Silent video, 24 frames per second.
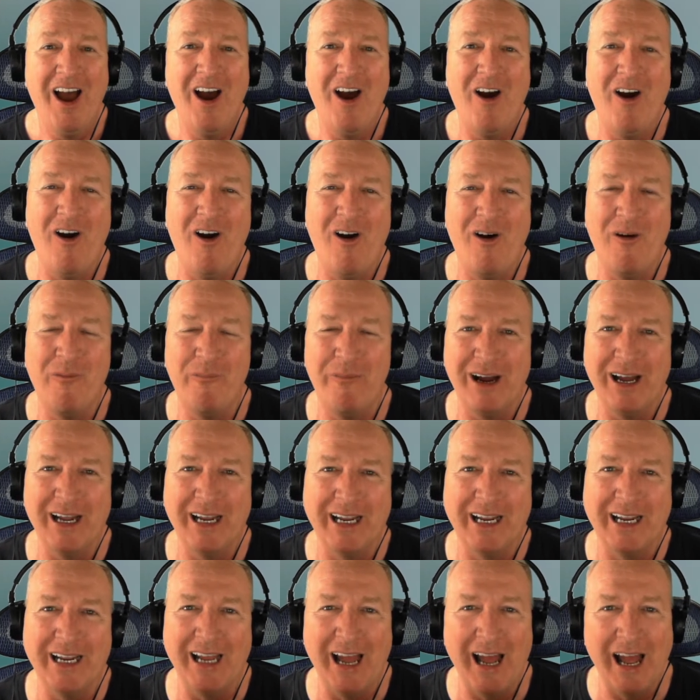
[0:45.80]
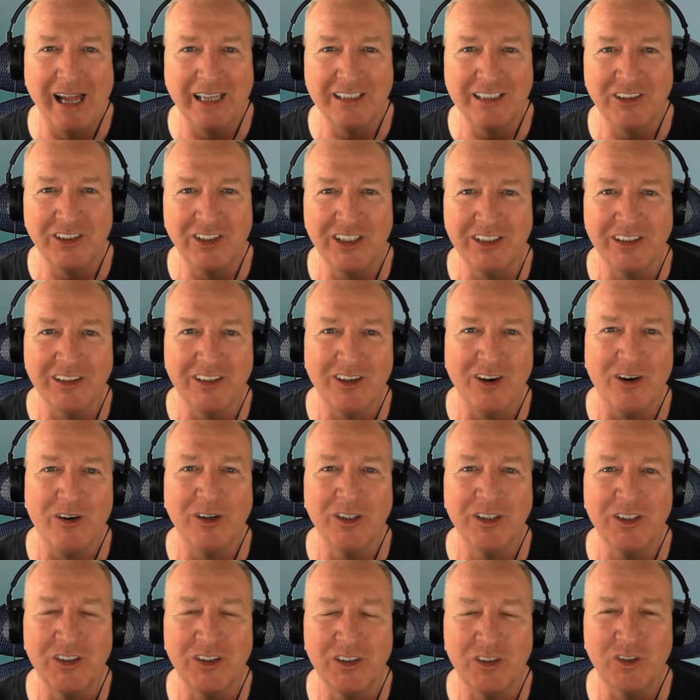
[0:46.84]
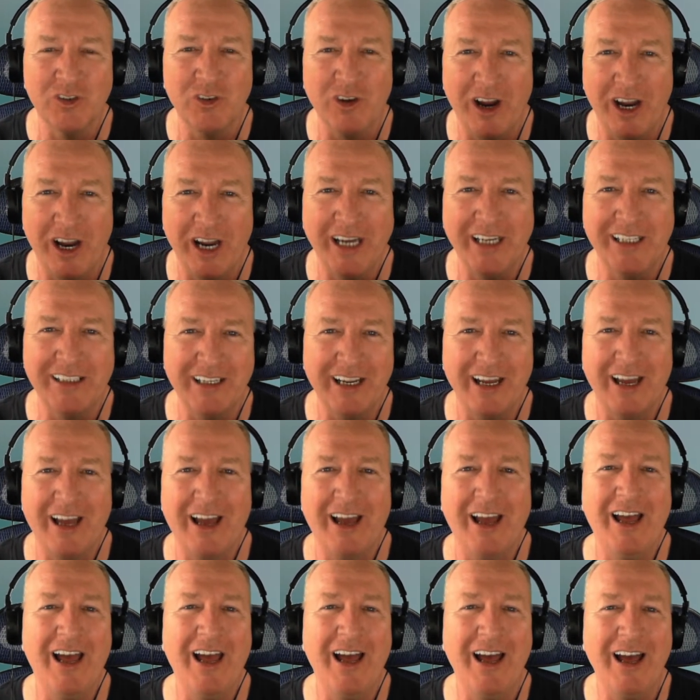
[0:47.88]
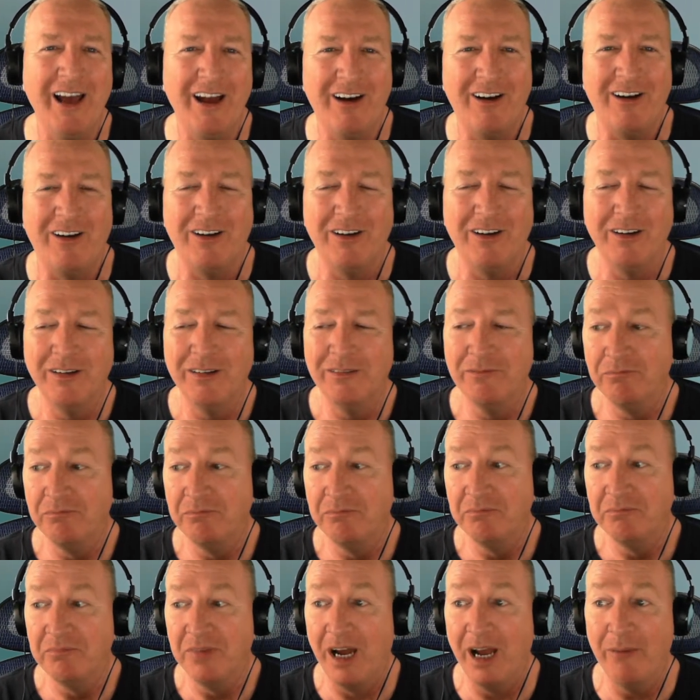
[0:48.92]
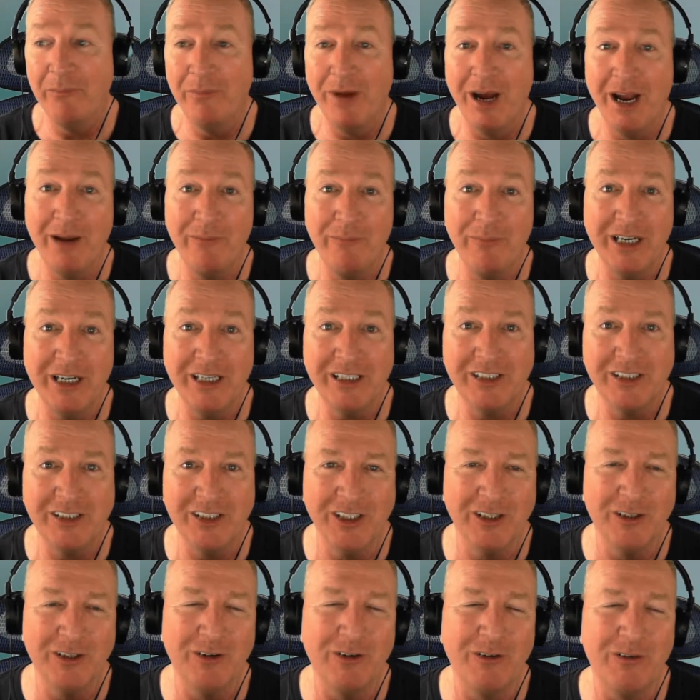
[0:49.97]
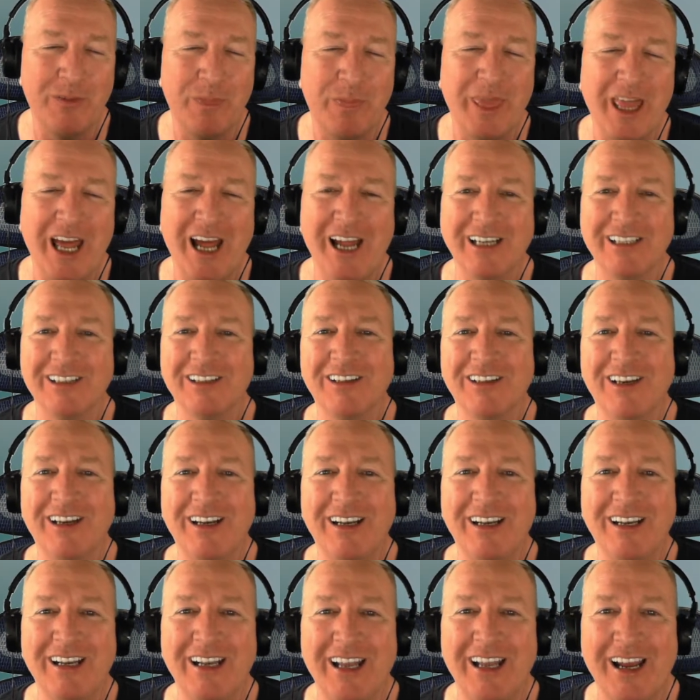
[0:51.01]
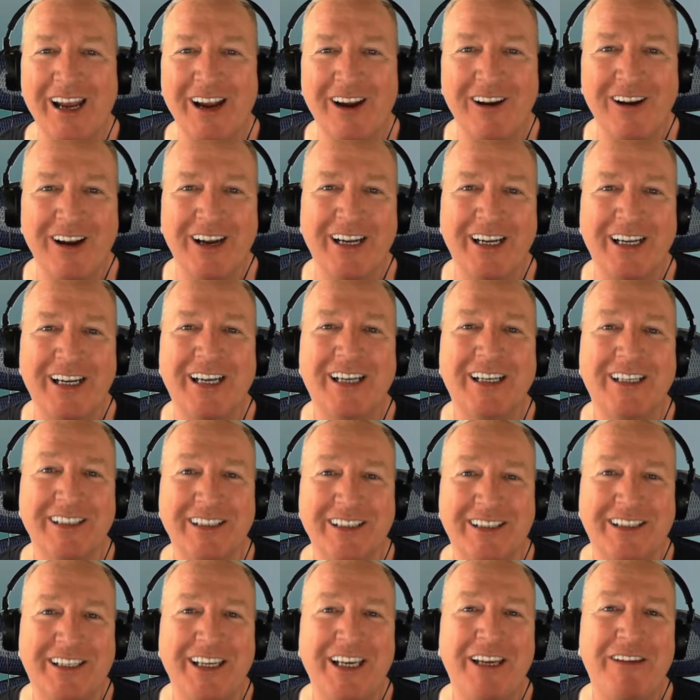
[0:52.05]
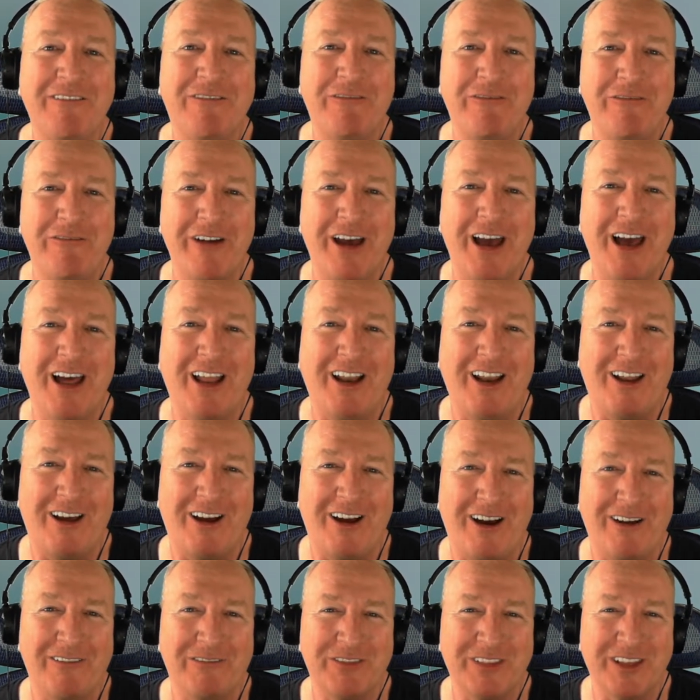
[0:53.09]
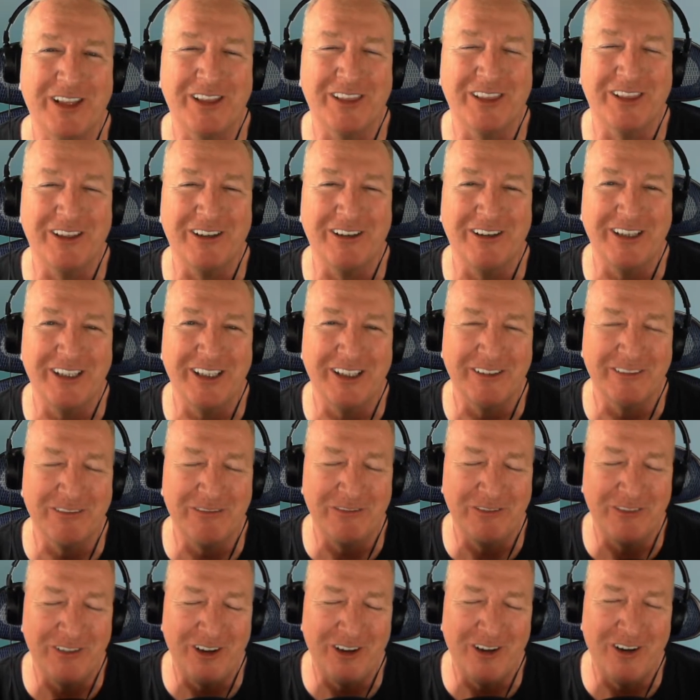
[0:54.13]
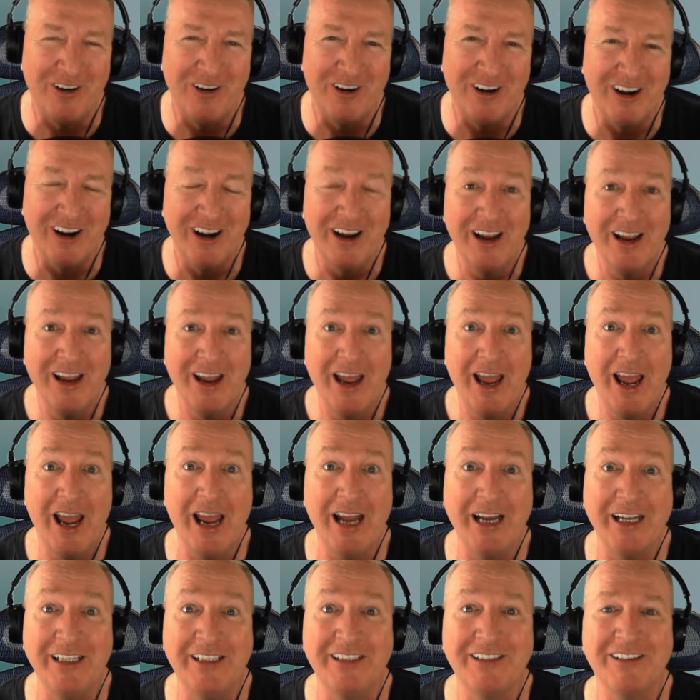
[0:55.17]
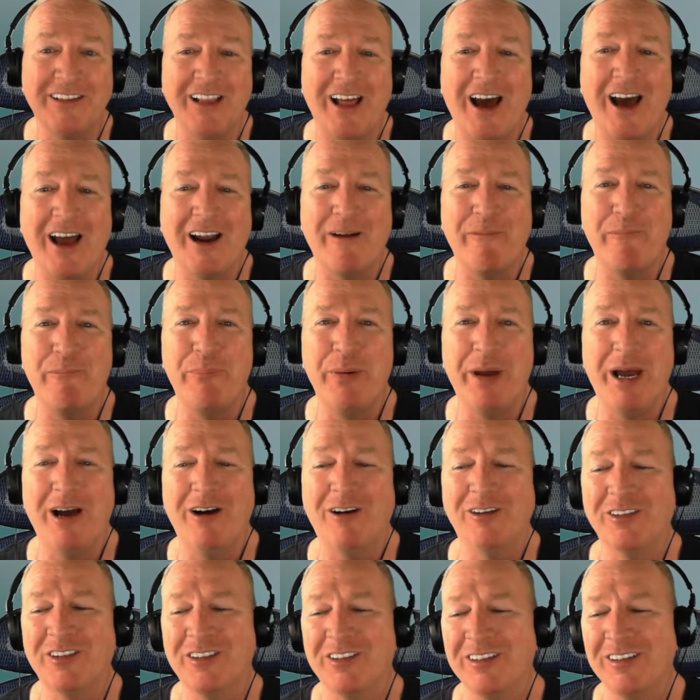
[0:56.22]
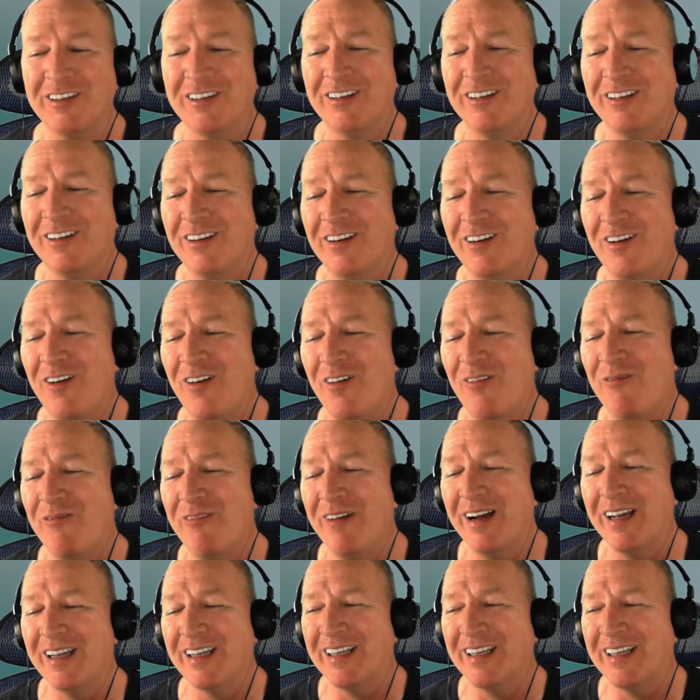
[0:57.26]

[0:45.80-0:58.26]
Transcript: oh my god, she's going straight to hell. I might be too. That is hilarious. He fell off the 30th floor and he's not a bouncer. Oh my